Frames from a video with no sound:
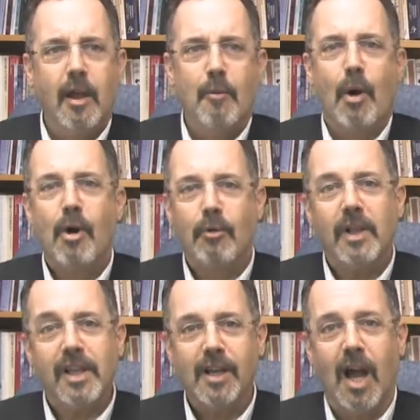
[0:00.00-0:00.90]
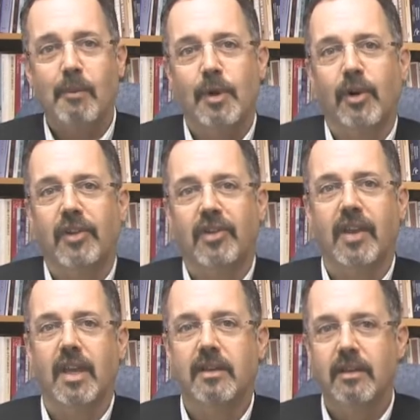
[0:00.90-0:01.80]
But what really got me was he
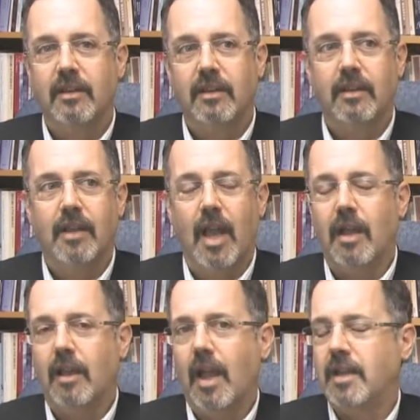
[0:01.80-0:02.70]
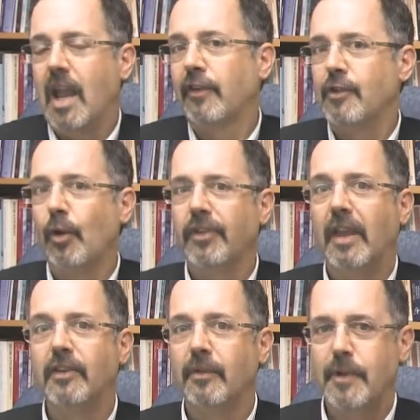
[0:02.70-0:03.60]
said, and he has no
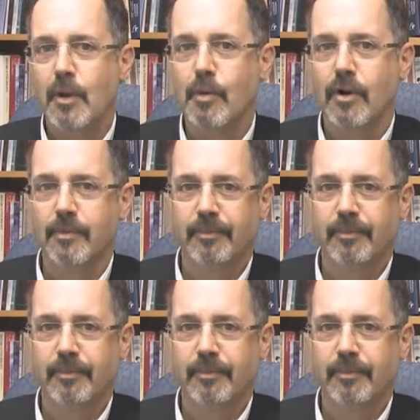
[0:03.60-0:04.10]
sense of humor.